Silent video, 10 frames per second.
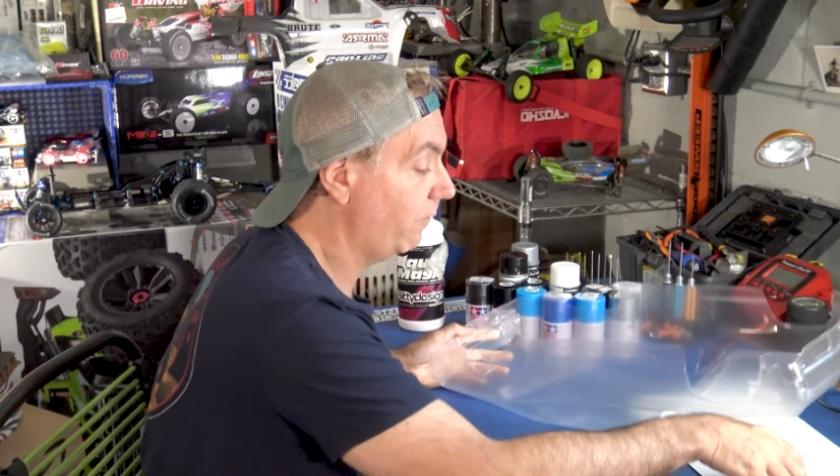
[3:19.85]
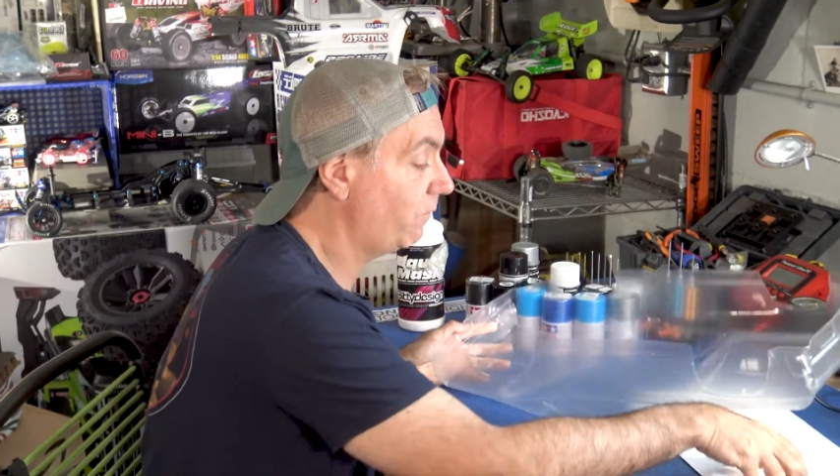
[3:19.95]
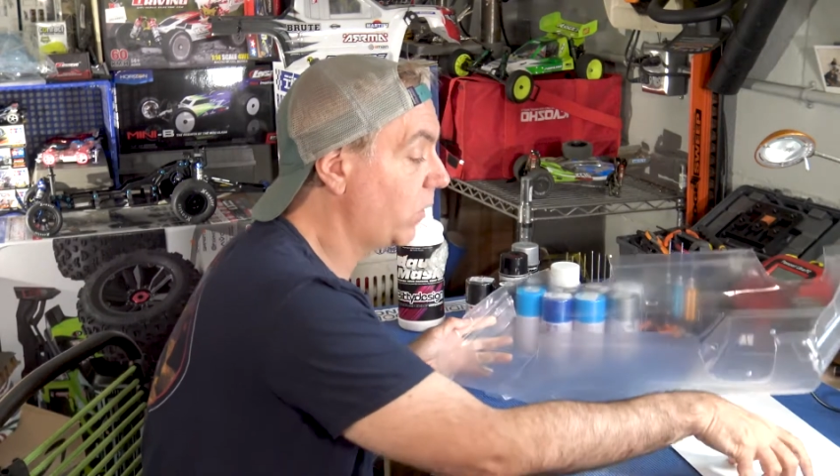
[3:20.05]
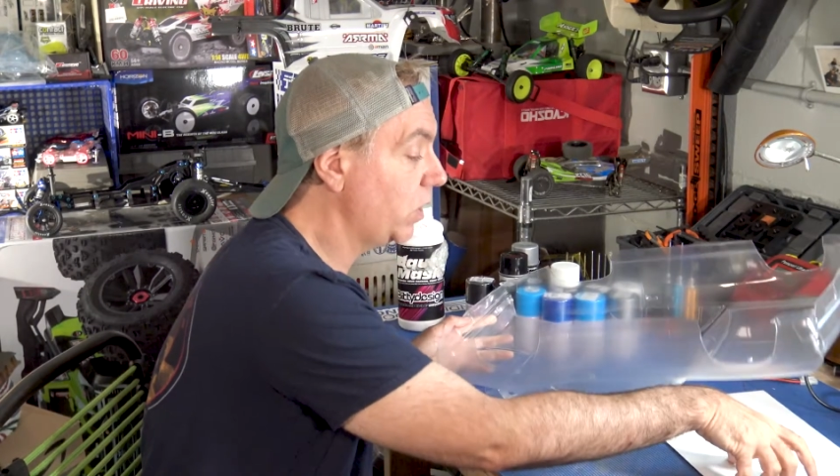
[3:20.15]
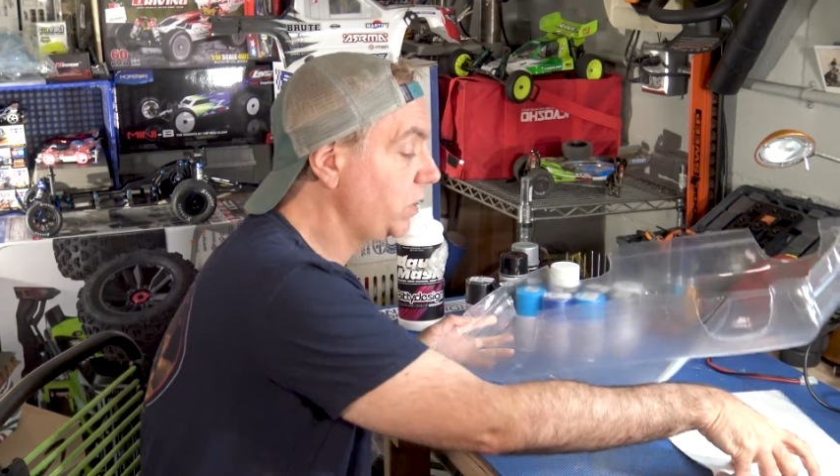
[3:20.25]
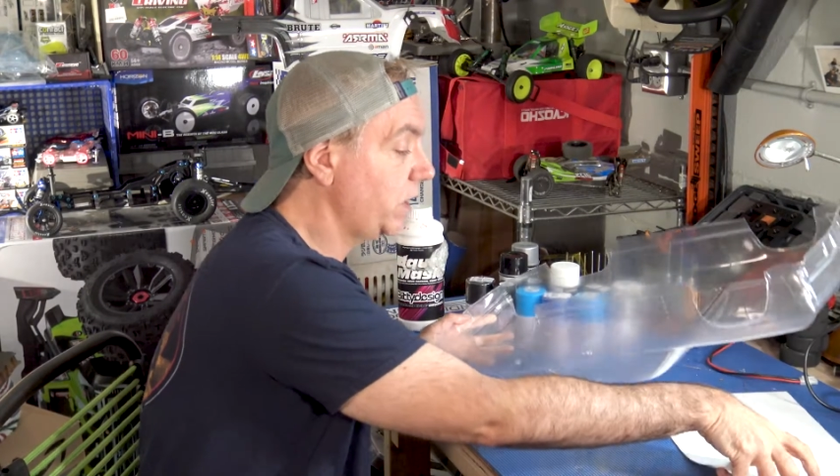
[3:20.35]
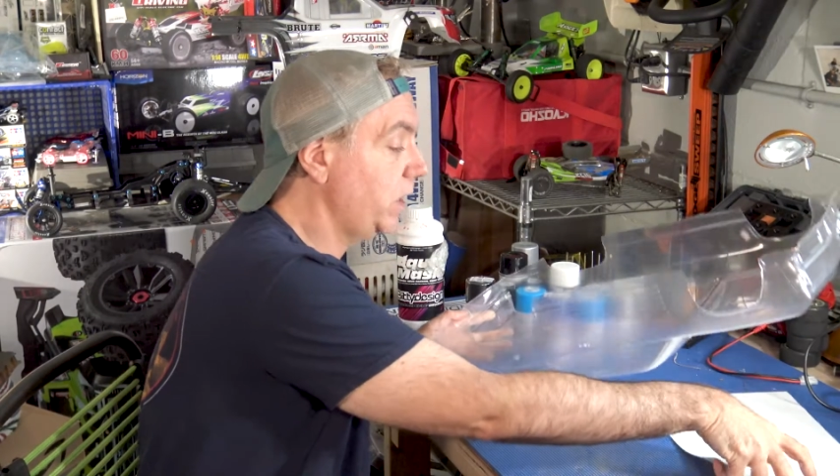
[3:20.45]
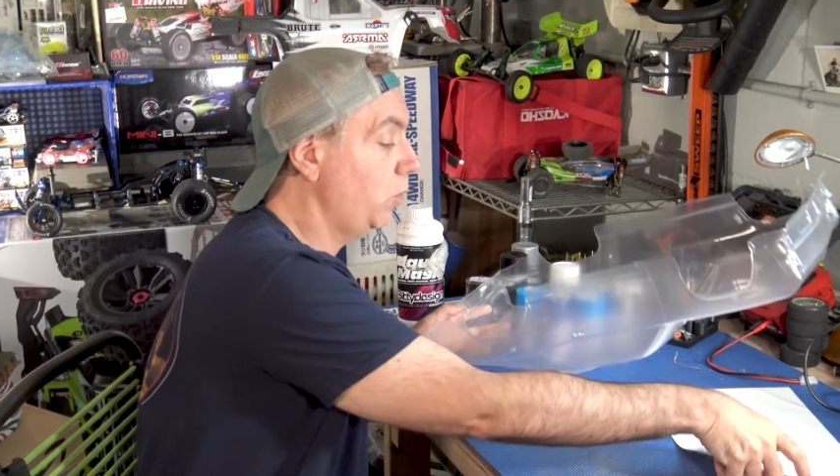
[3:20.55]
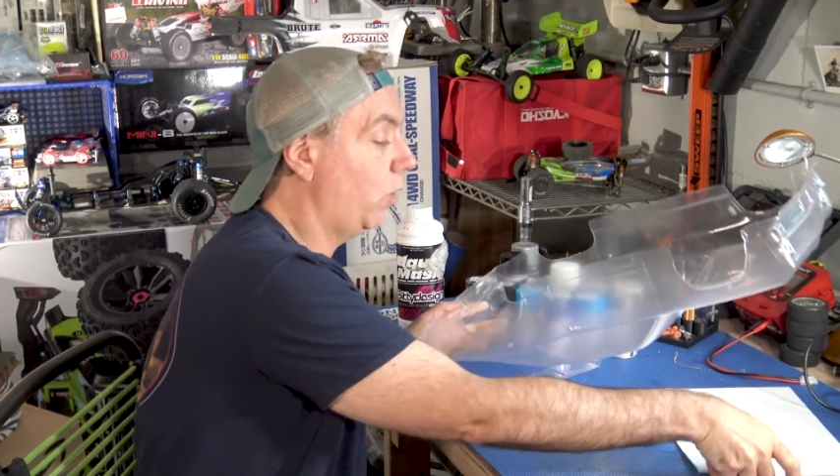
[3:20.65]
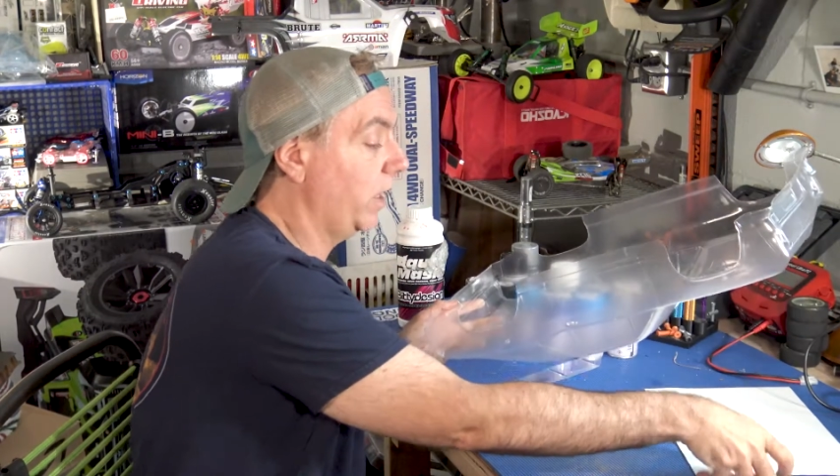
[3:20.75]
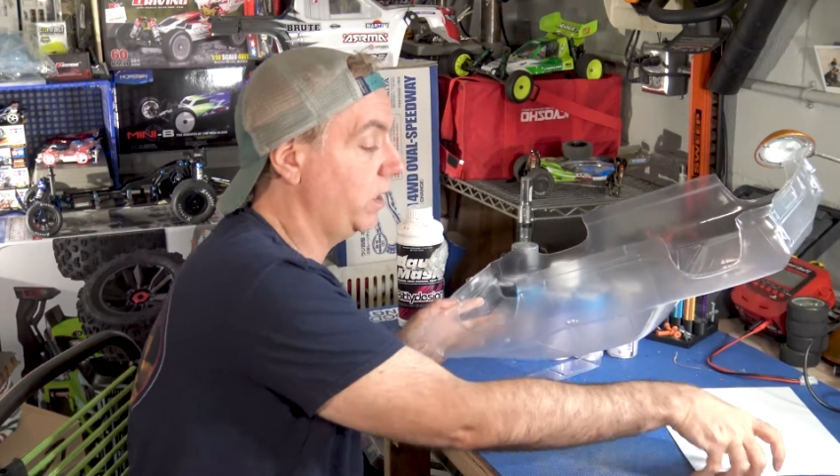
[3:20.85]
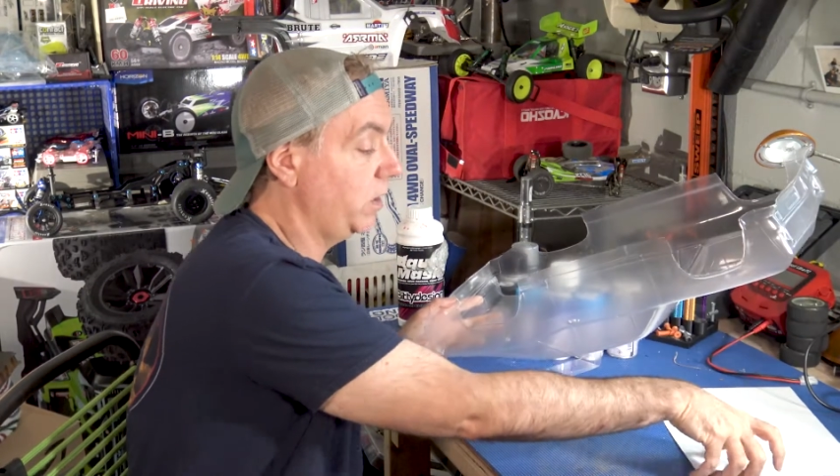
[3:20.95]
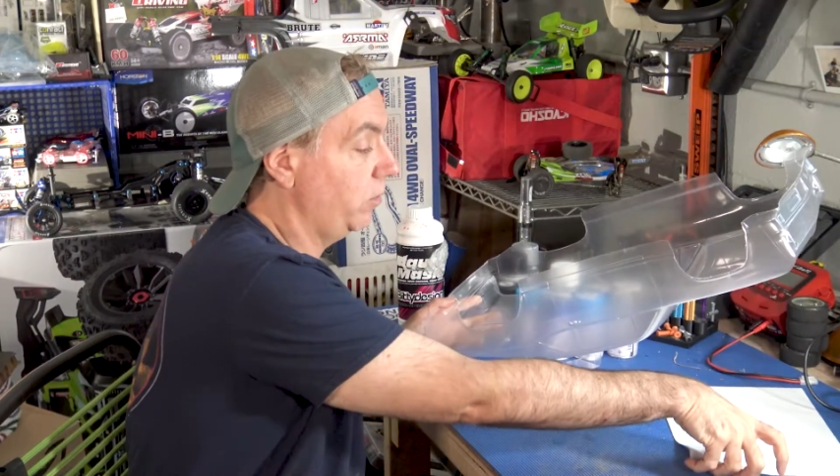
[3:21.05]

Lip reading: the first thing you want to do